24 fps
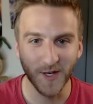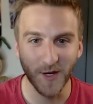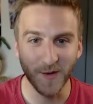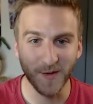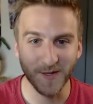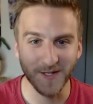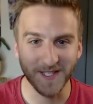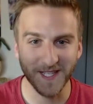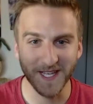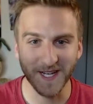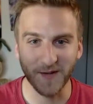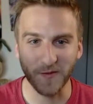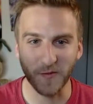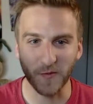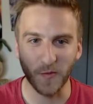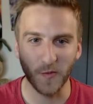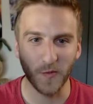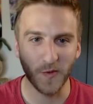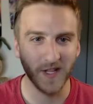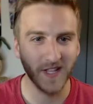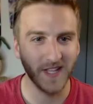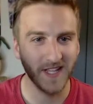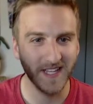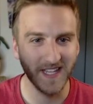always like
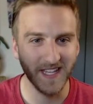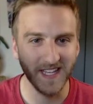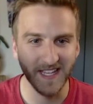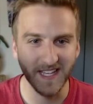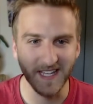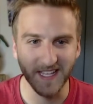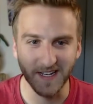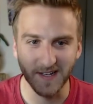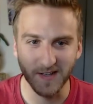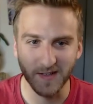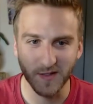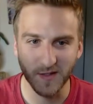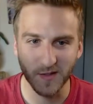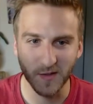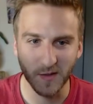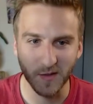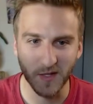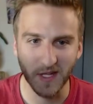really into